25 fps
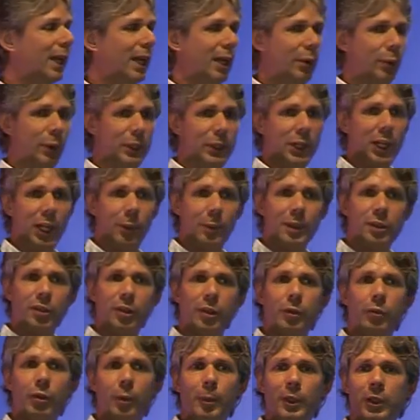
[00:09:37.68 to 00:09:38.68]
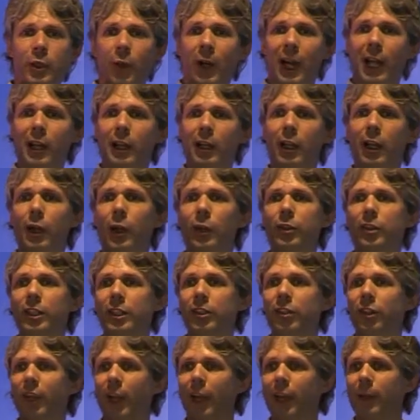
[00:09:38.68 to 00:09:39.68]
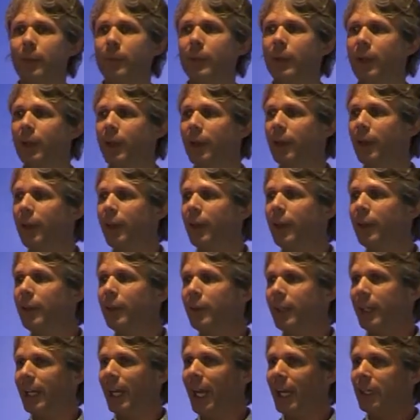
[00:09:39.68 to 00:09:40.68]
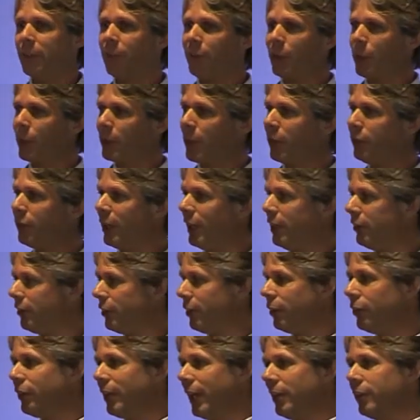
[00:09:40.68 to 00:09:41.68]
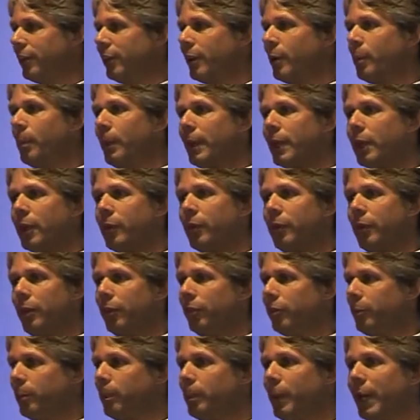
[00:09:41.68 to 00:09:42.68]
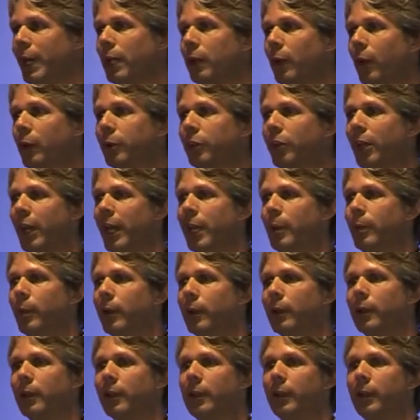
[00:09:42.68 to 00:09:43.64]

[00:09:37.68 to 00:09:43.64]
When you come into the room at your allotted time, the head of the organization is sat in the middle of this big long table.